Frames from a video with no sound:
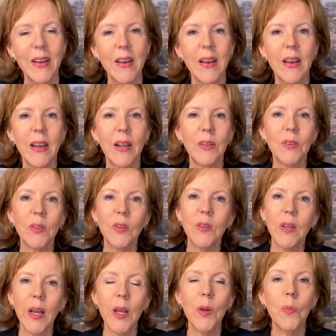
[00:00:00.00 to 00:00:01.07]
And
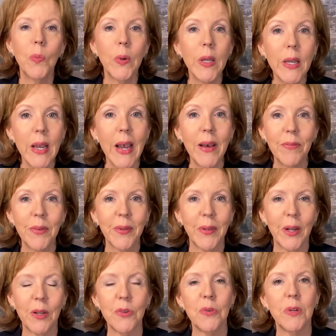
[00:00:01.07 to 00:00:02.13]
today we have the
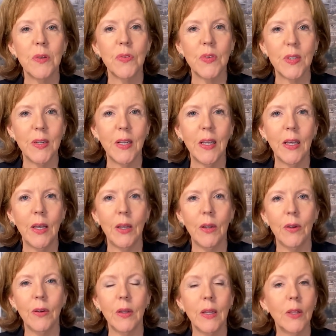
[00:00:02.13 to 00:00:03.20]
luxury of sitting
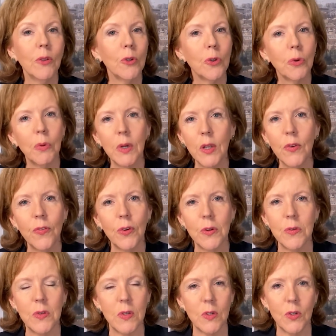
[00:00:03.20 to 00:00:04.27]
here in the 21st
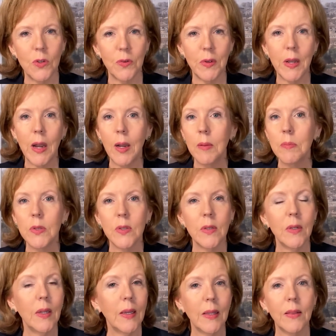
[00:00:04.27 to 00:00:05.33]
century. I'm
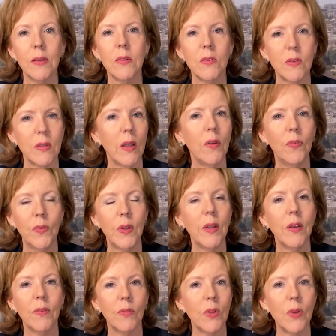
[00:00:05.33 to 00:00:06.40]
sitting in the safety
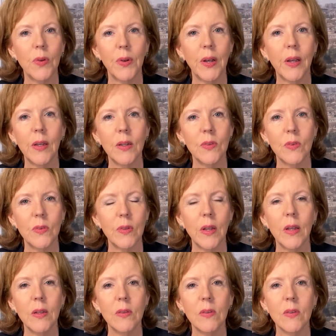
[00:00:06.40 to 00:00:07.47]
of the United
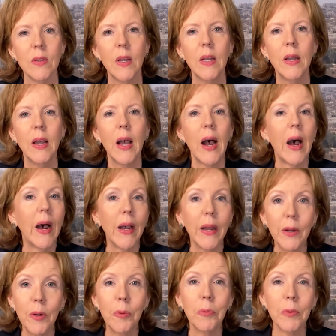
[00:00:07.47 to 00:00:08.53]
States. I
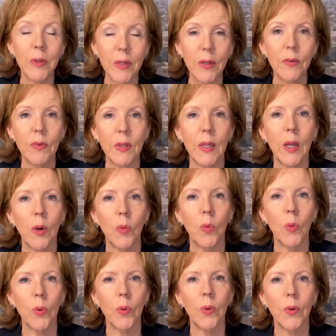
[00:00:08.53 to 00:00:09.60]
don't live in that
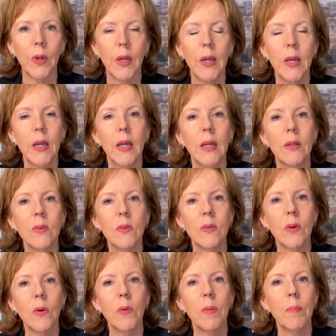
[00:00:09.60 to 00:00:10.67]
world. And
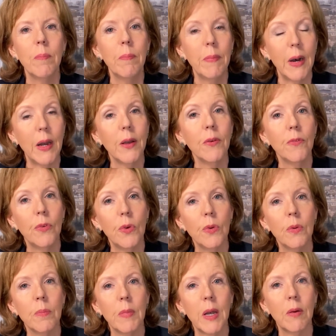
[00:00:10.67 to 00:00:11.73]
so my view
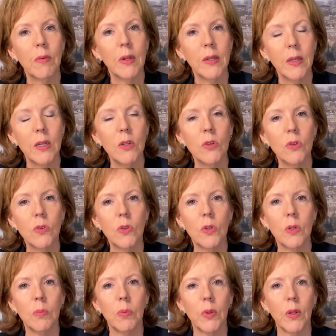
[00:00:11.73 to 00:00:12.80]
and my
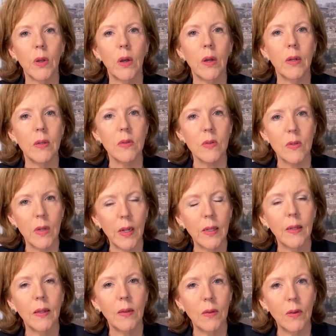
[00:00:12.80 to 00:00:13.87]
relationship with God is
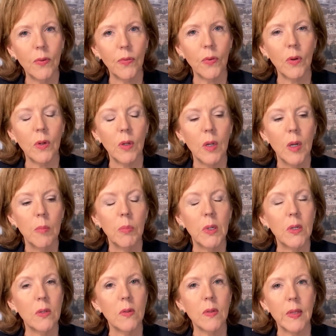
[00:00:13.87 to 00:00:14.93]
slightly different. But
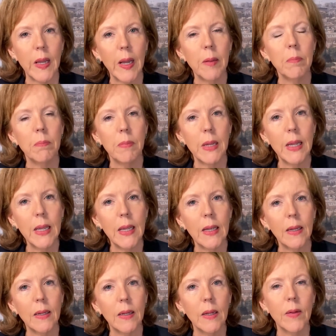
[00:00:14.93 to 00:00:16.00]
does that
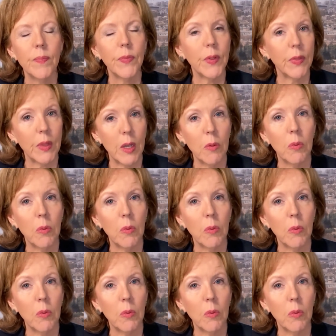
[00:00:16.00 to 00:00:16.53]
mean that they were